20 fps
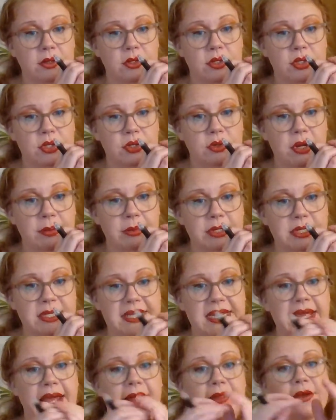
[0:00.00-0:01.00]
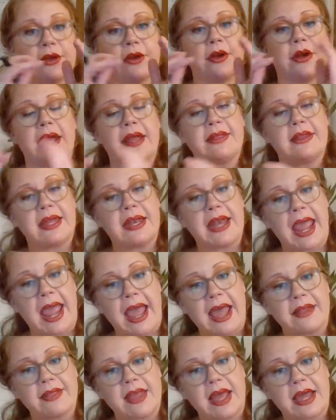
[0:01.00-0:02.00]
two numbers together and then
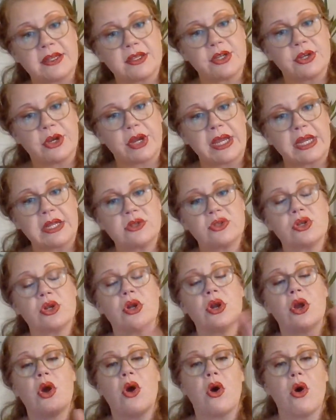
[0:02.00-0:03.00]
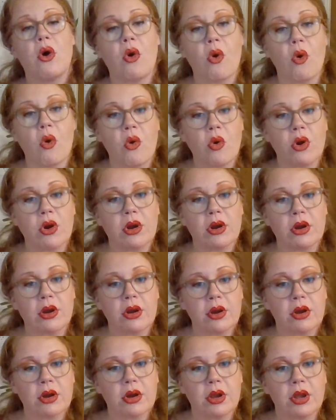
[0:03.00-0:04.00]
add that to your answer, or
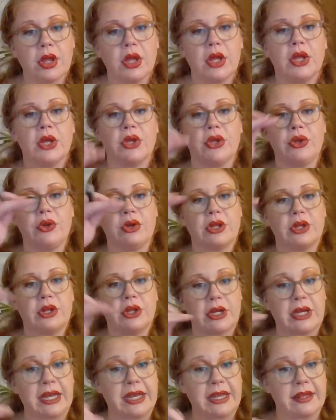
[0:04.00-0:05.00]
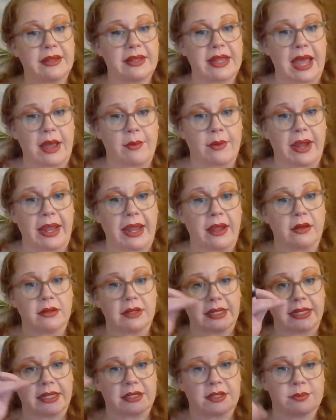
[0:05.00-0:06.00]
you can look at it that way,
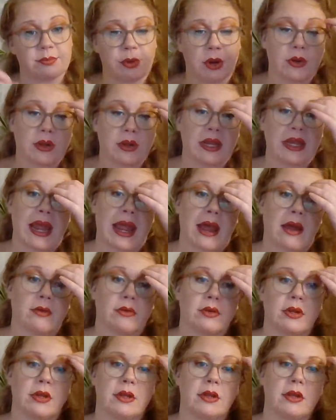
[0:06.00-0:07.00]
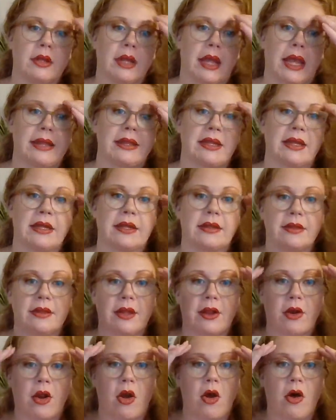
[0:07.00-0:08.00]
like it's broken down and that
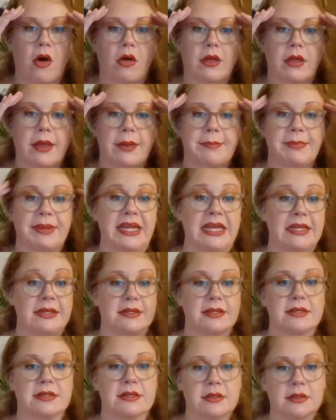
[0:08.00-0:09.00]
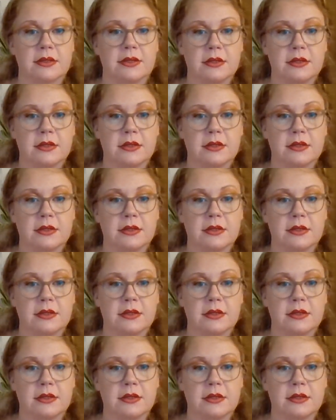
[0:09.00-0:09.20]
they're all a piece